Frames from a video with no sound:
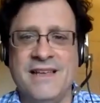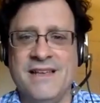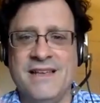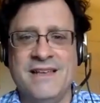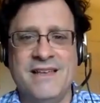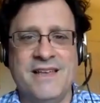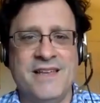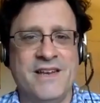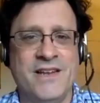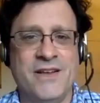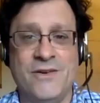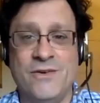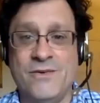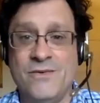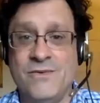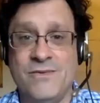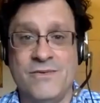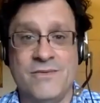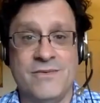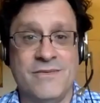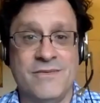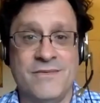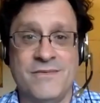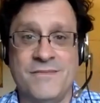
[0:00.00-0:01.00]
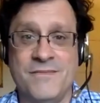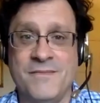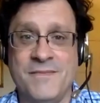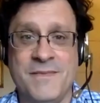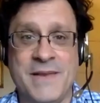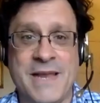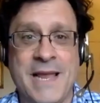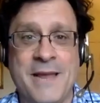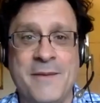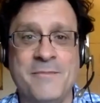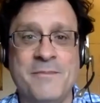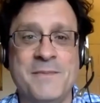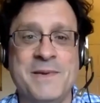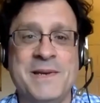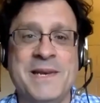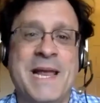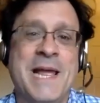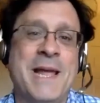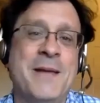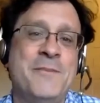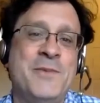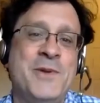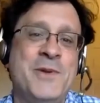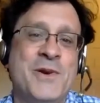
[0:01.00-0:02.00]
You know, name
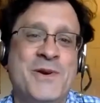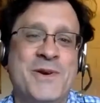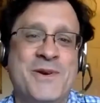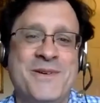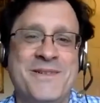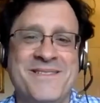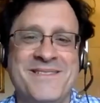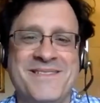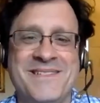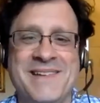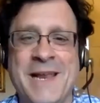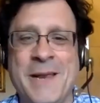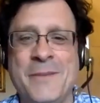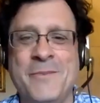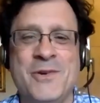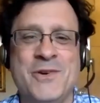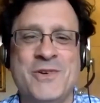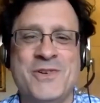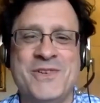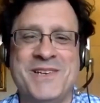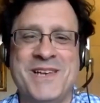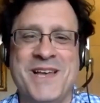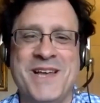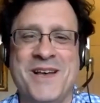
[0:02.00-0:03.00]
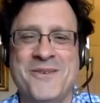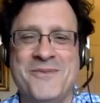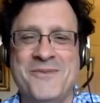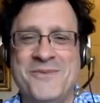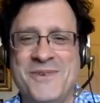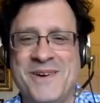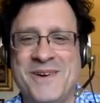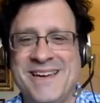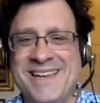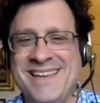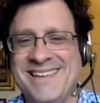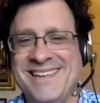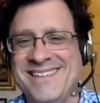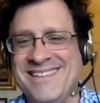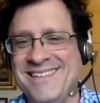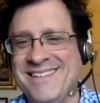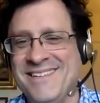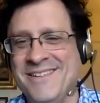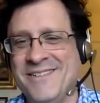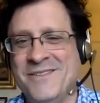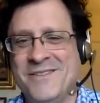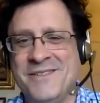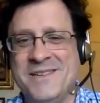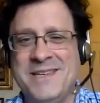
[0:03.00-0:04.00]
name your name your stuff, right?
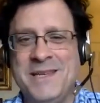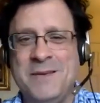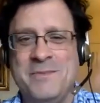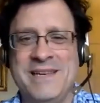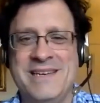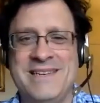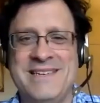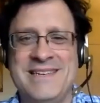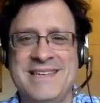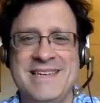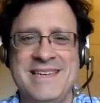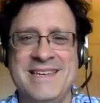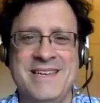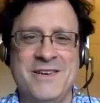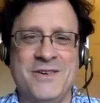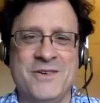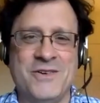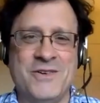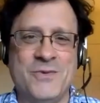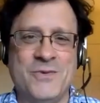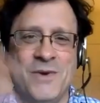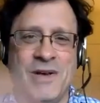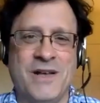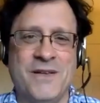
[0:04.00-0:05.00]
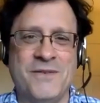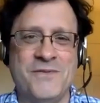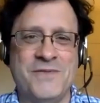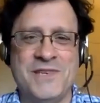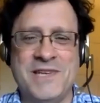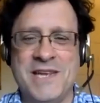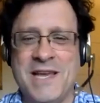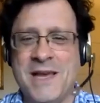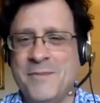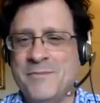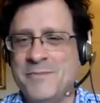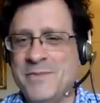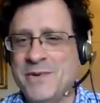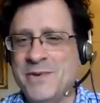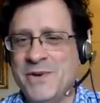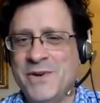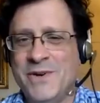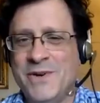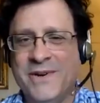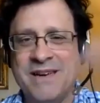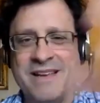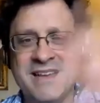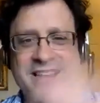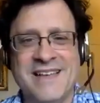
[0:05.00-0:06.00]
Your DBT, right. your 12 step,
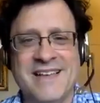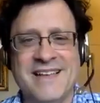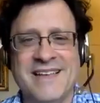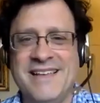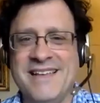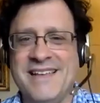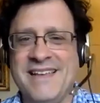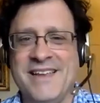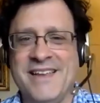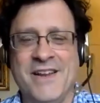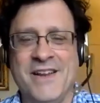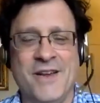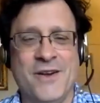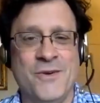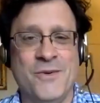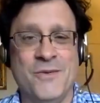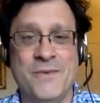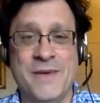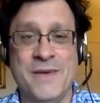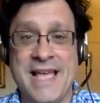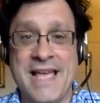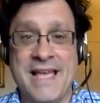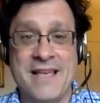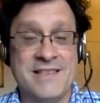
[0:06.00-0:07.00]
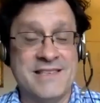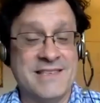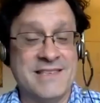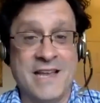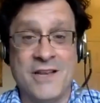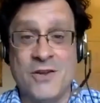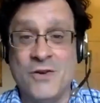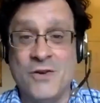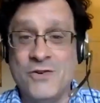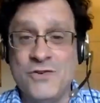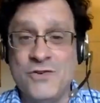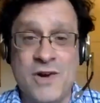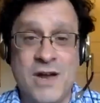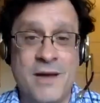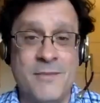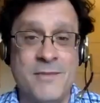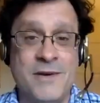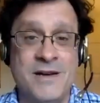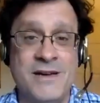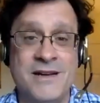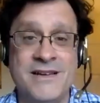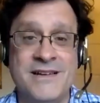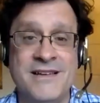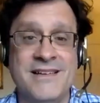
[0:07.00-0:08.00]
your, you know,
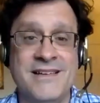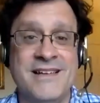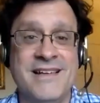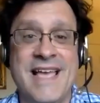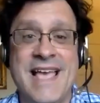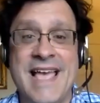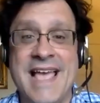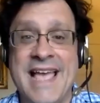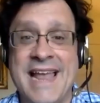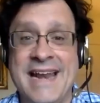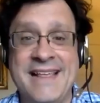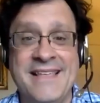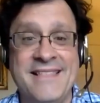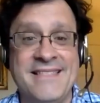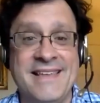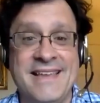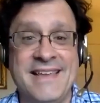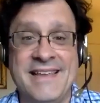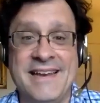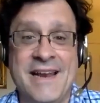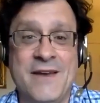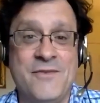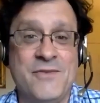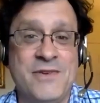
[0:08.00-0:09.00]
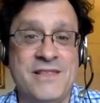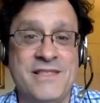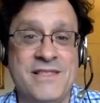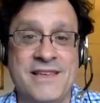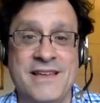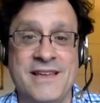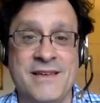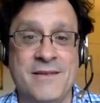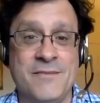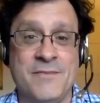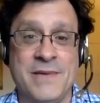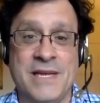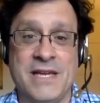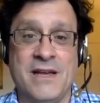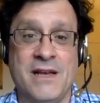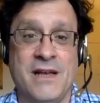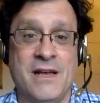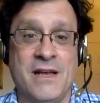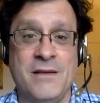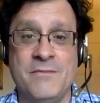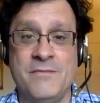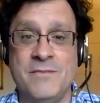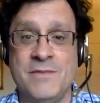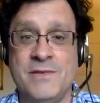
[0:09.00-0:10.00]
psychodrama, anything and everything
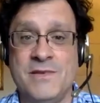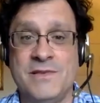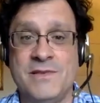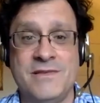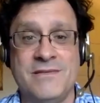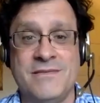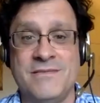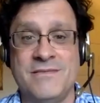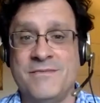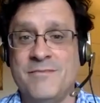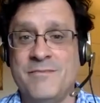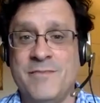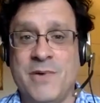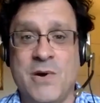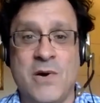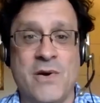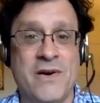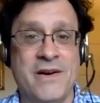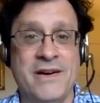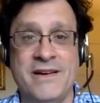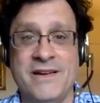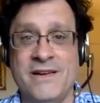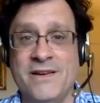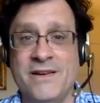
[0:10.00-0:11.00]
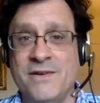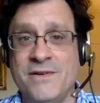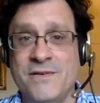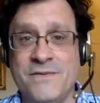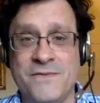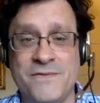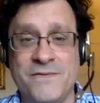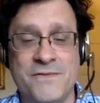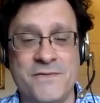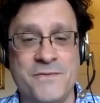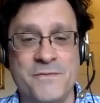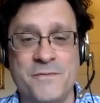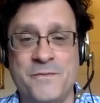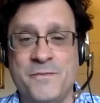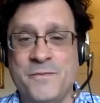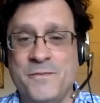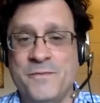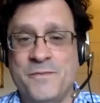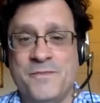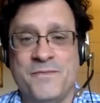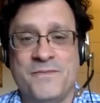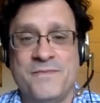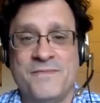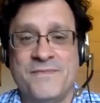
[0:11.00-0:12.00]
becomes part of
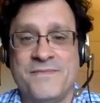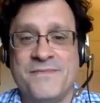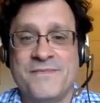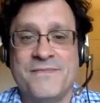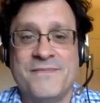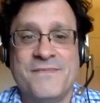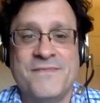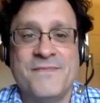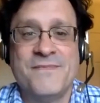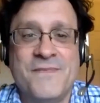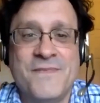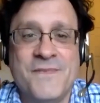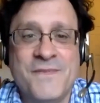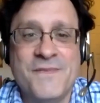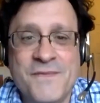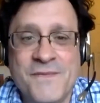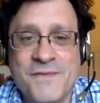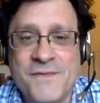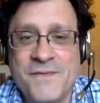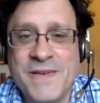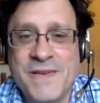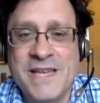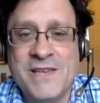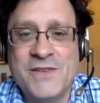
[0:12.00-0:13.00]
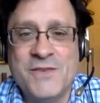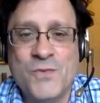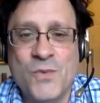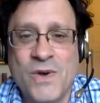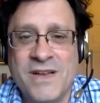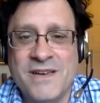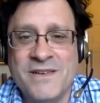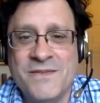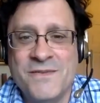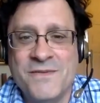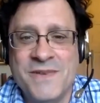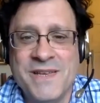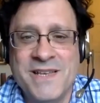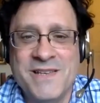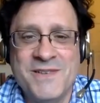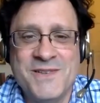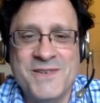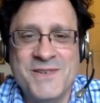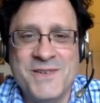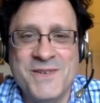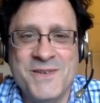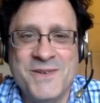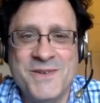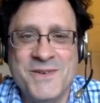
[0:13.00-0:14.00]
phase one, phase
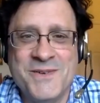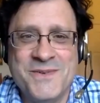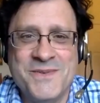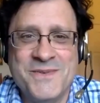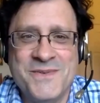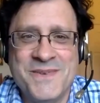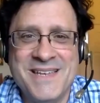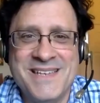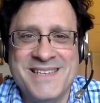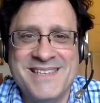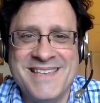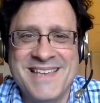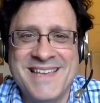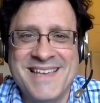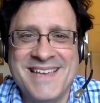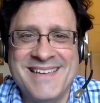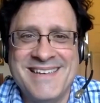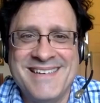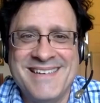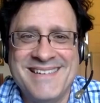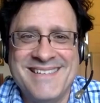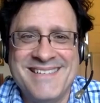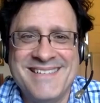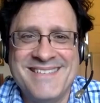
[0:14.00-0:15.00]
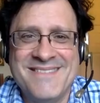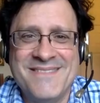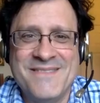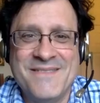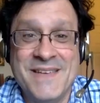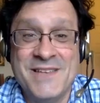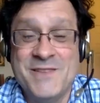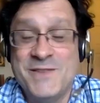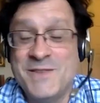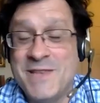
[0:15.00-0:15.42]
two, phase eight, phase right.